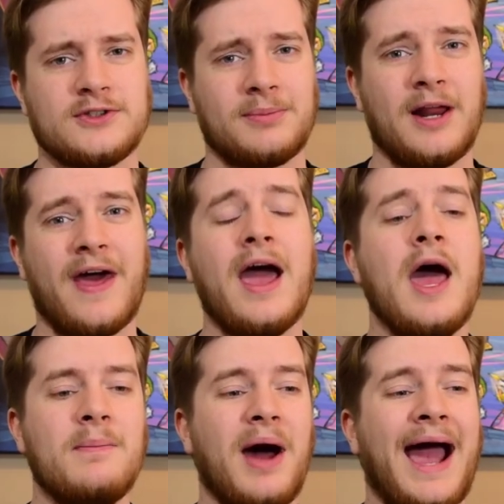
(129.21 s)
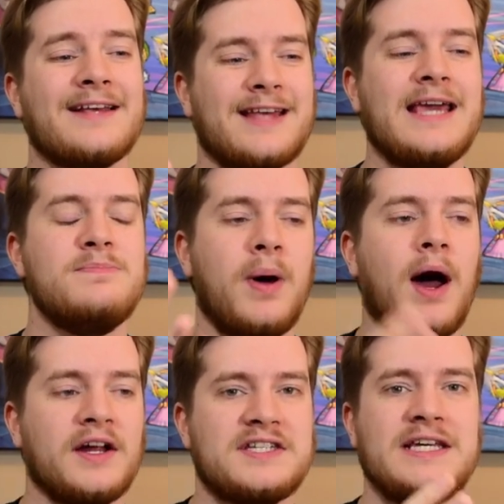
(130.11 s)
or something like that, but as a
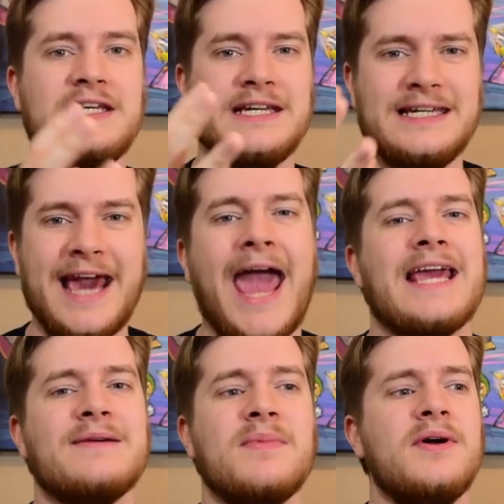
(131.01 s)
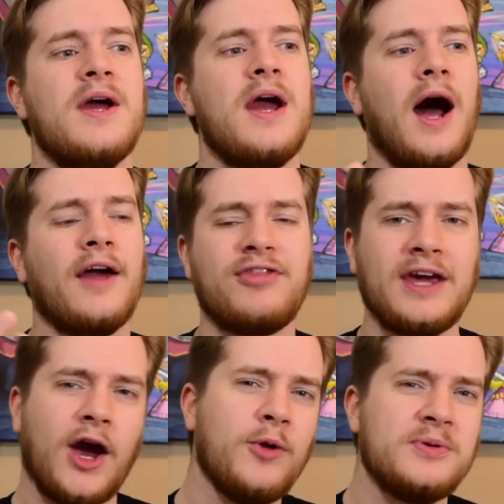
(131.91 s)
party game, I
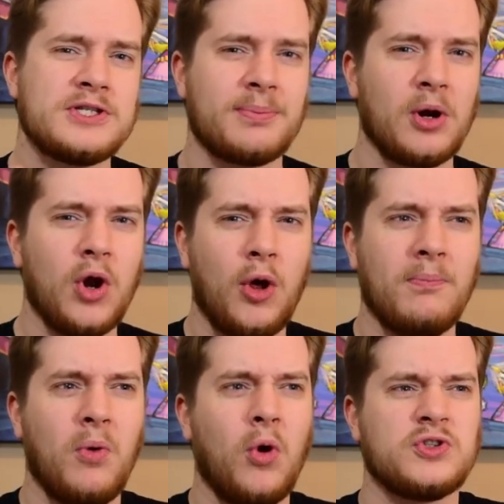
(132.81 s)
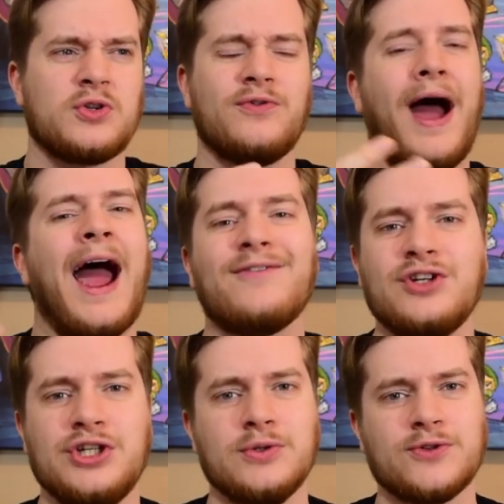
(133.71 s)
think it opens up a lot more sort of
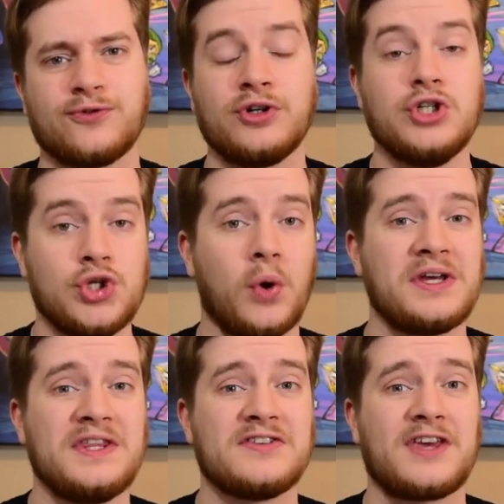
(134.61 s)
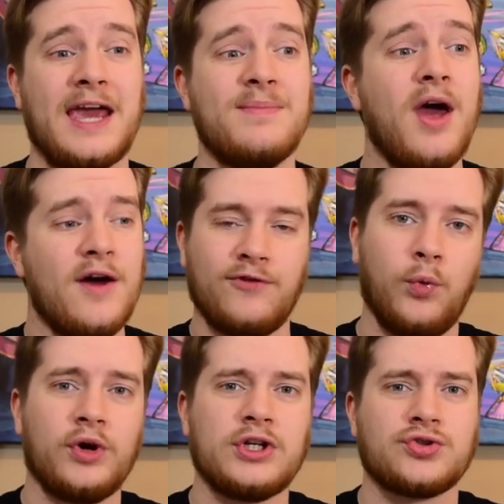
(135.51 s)
avenues for enjoying this game for
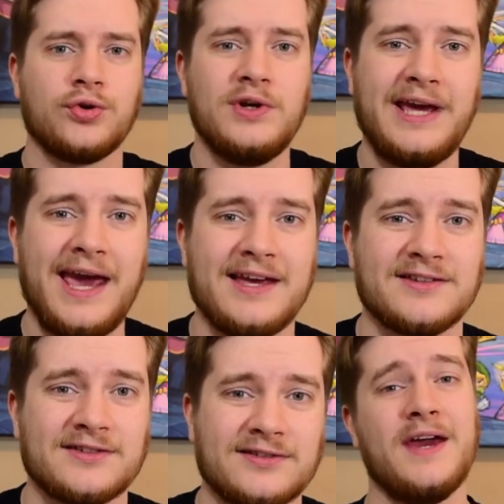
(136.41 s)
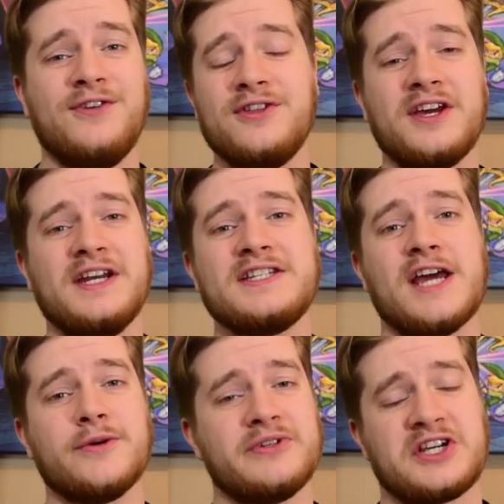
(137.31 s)
what it truly is. If you think
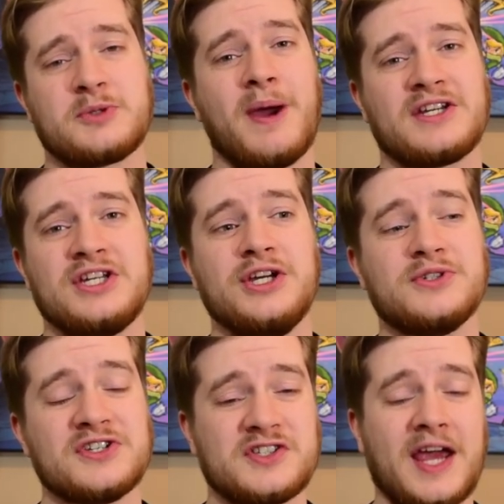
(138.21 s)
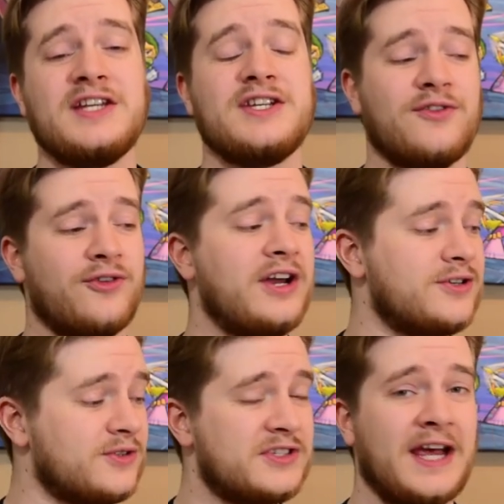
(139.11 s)
Nintendo was expecting you to say to your friend
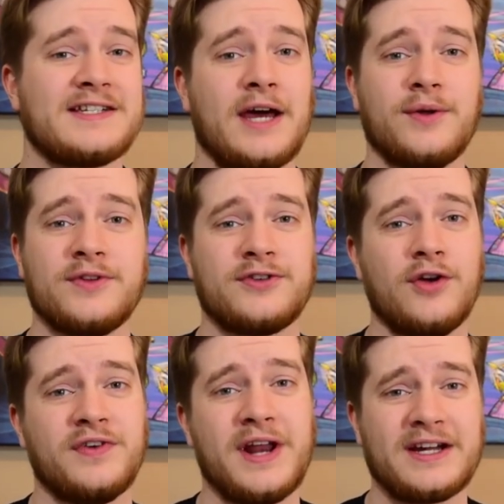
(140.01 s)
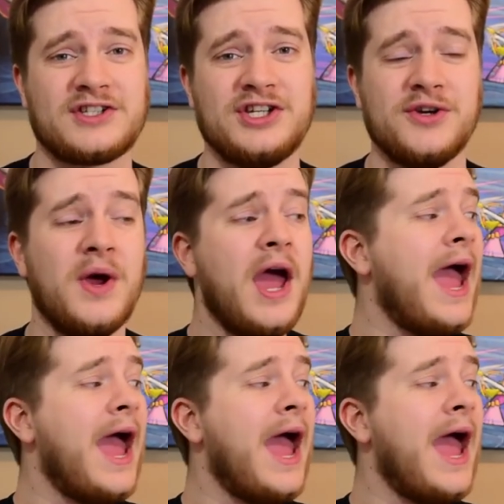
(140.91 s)
who sat down on the sofa next to you,